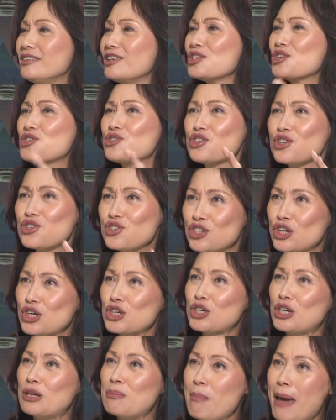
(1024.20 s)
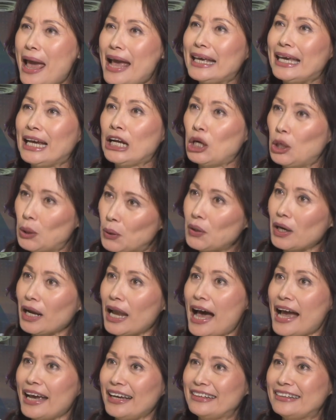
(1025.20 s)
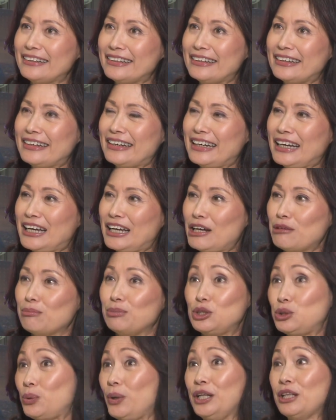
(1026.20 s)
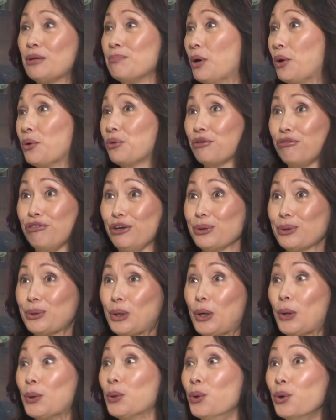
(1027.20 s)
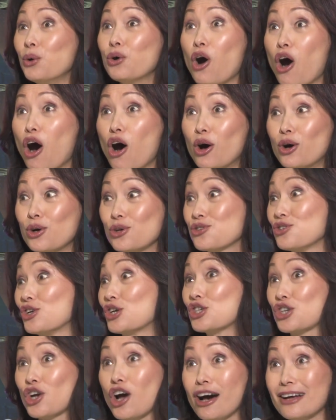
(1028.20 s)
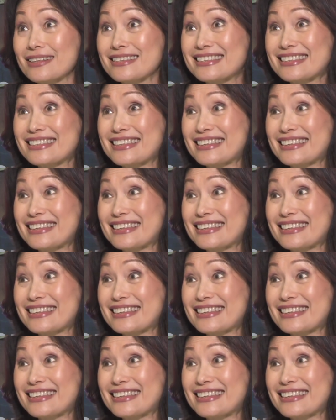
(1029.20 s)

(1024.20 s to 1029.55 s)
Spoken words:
does decision making look like between the both of you? Who calls the shots?